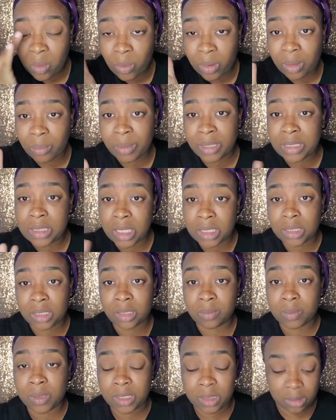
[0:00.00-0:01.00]
to be touching up
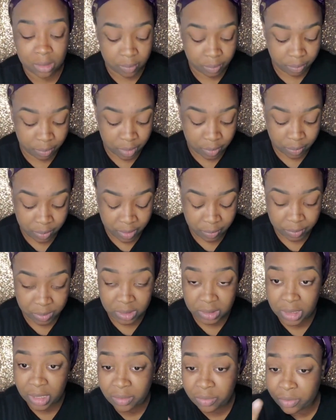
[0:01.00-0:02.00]
the people's
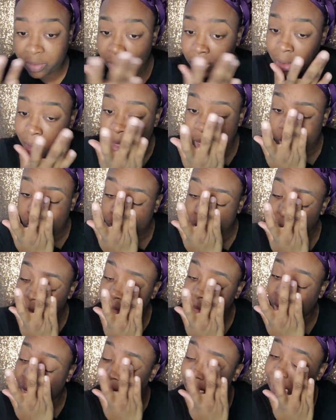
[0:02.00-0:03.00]
stuff. So
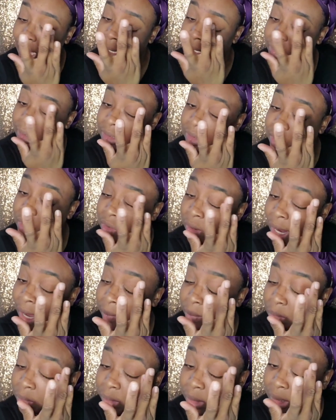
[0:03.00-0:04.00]
I kind of just
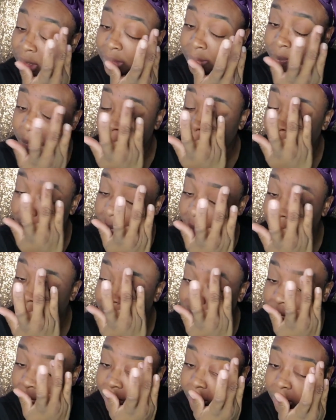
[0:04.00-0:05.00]
grabbed one
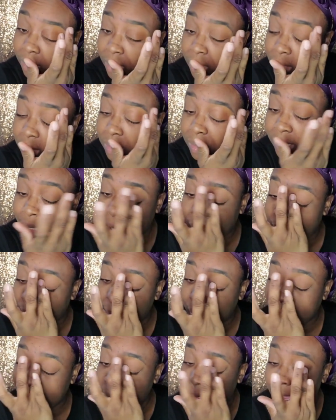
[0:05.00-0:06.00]
that looked like
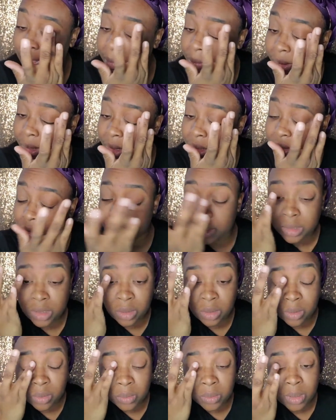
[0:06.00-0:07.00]
it had my
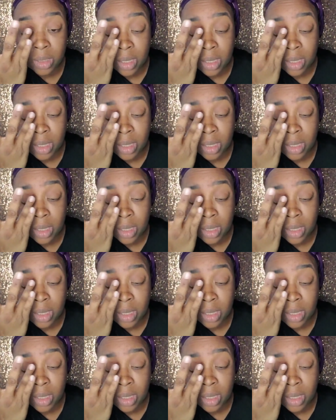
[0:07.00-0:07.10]
undertone.